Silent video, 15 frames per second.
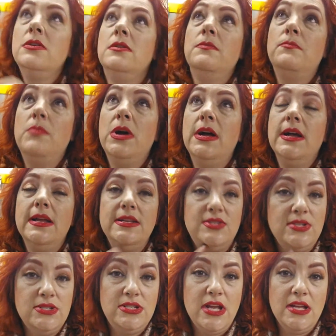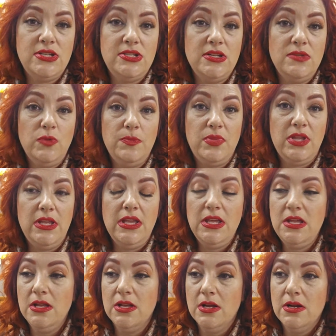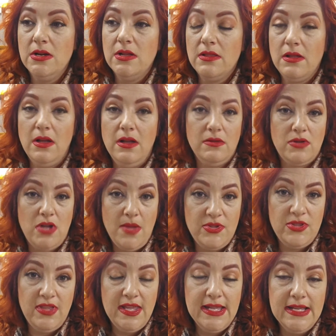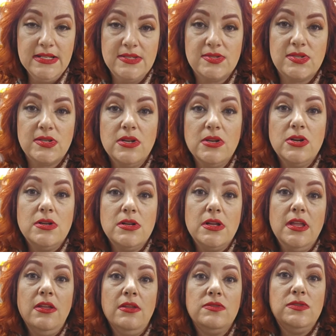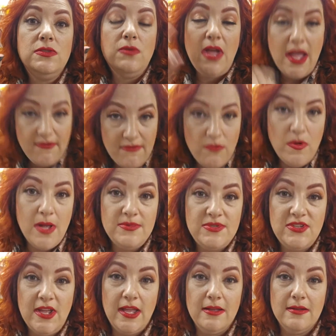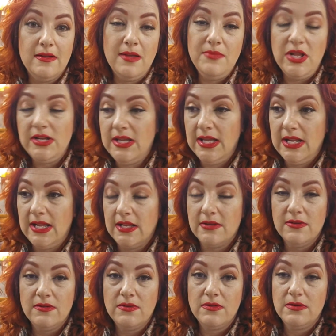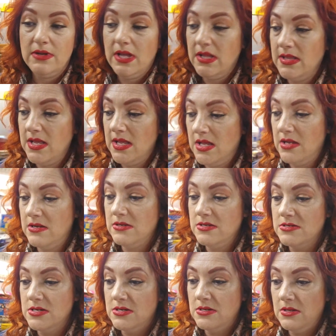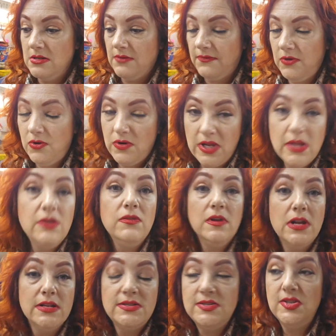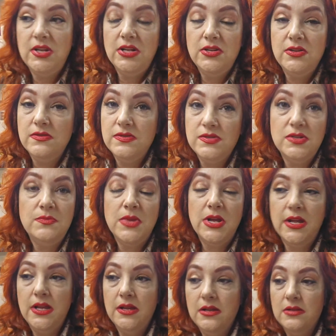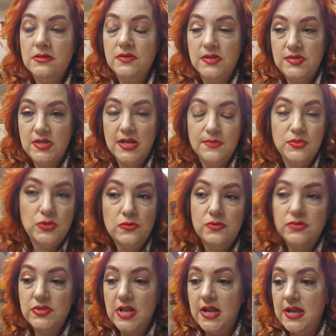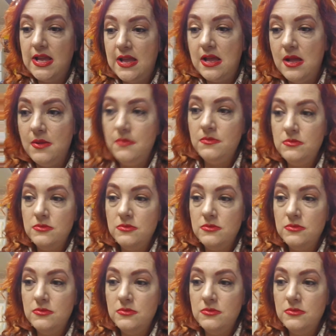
My suggestion would be a couple things. Do you have a website? I'm not kidding. And then if you're interested in using the same tools I am,